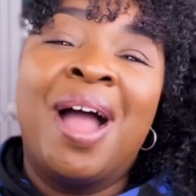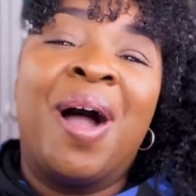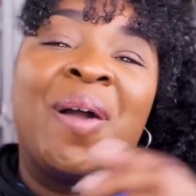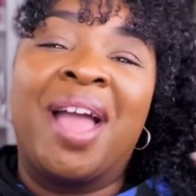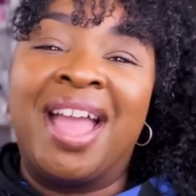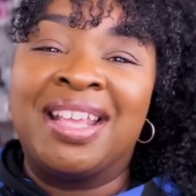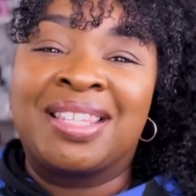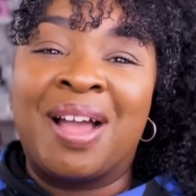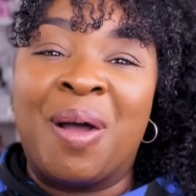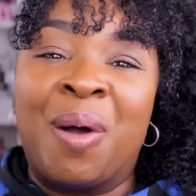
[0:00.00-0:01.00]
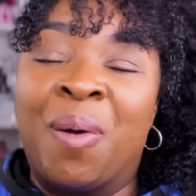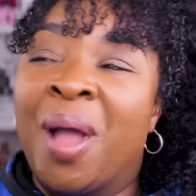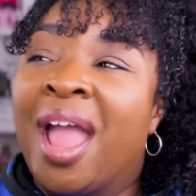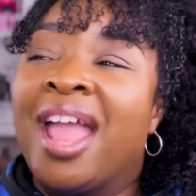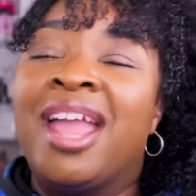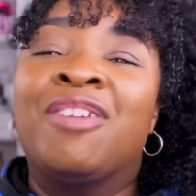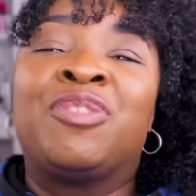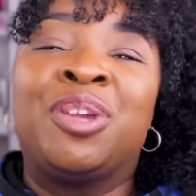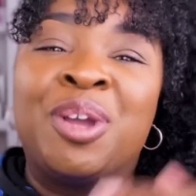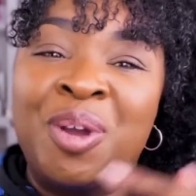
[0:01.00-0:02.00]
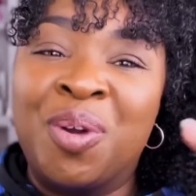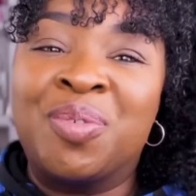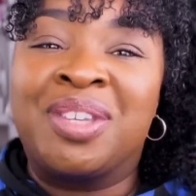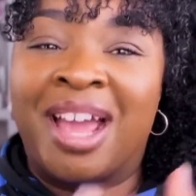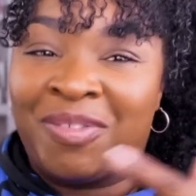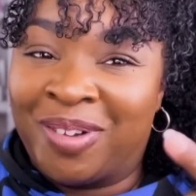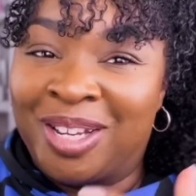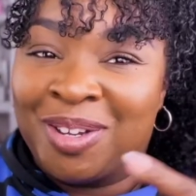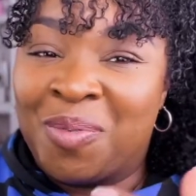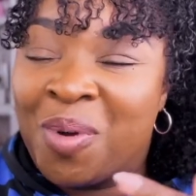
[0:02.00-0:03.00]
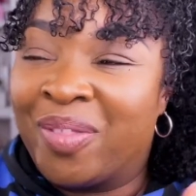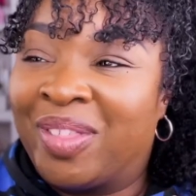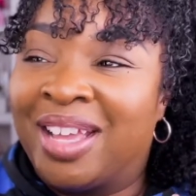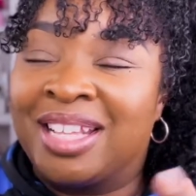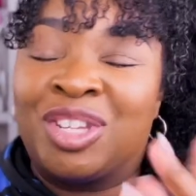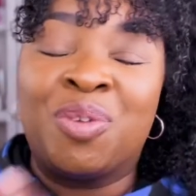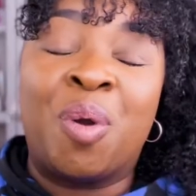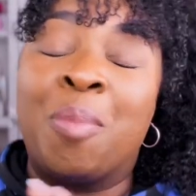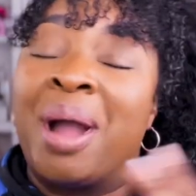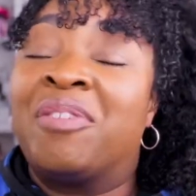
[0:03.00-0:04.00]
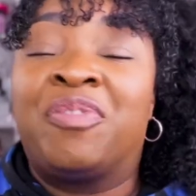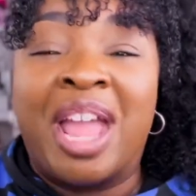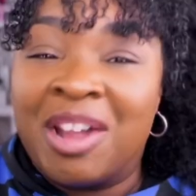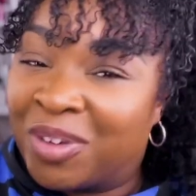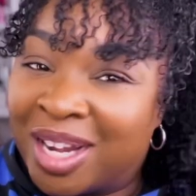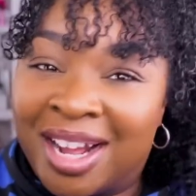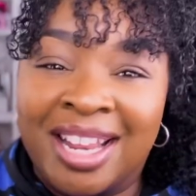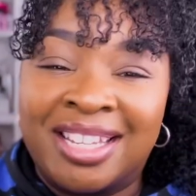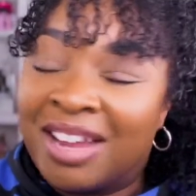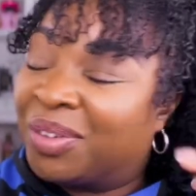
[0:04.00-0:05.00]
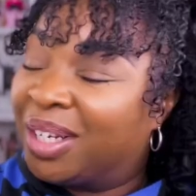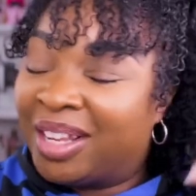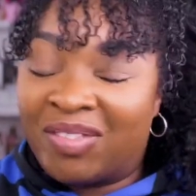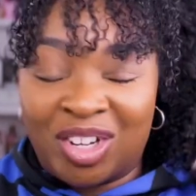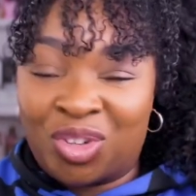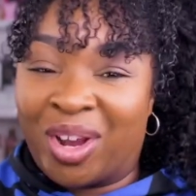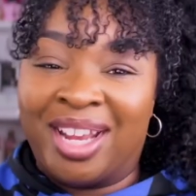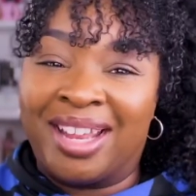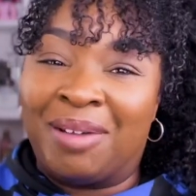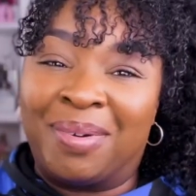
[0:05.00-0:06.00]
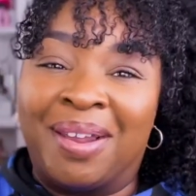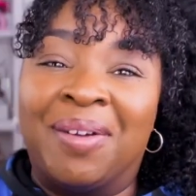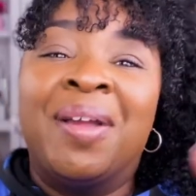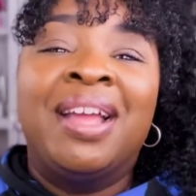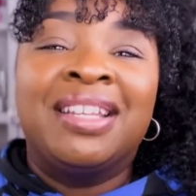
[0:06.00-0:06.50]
Okay, so if you definitely do want this, you want my favorite, honey, definitely leave that train down below.